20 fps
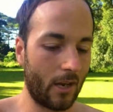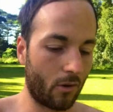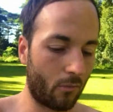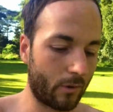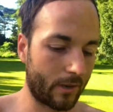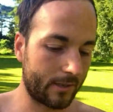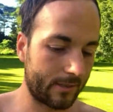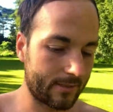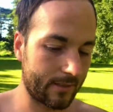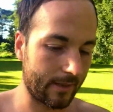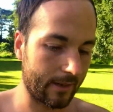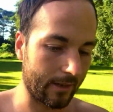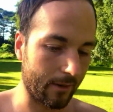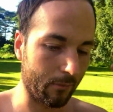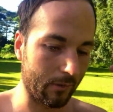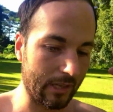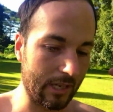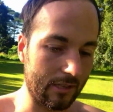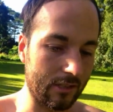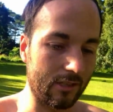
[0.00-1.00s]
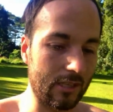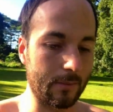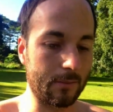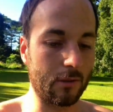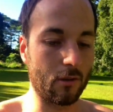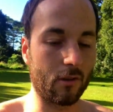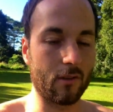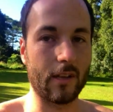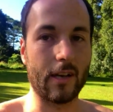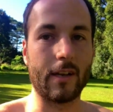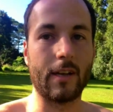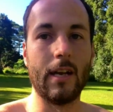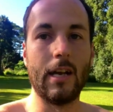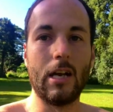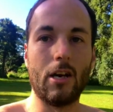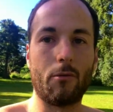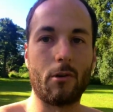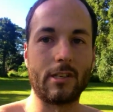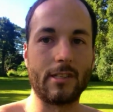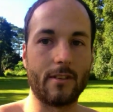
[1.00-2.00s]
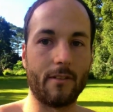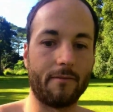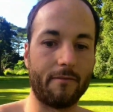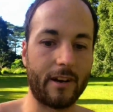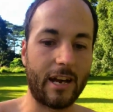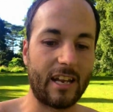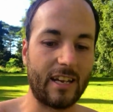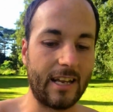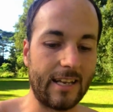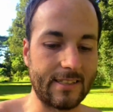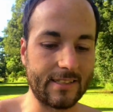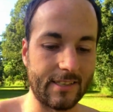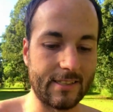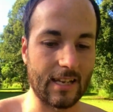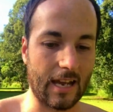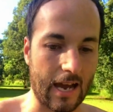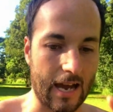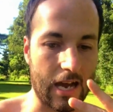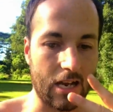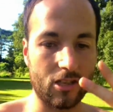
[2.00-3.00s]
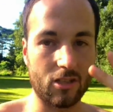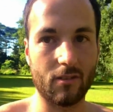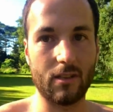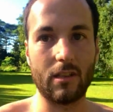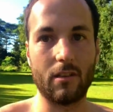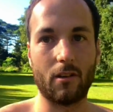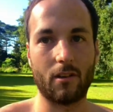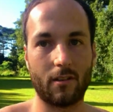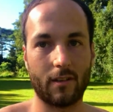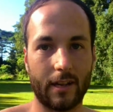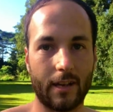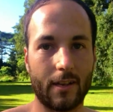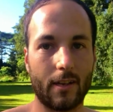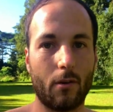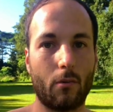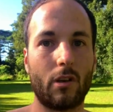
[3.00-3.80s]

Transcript: What does their relationships look like? What does the finances actually look like?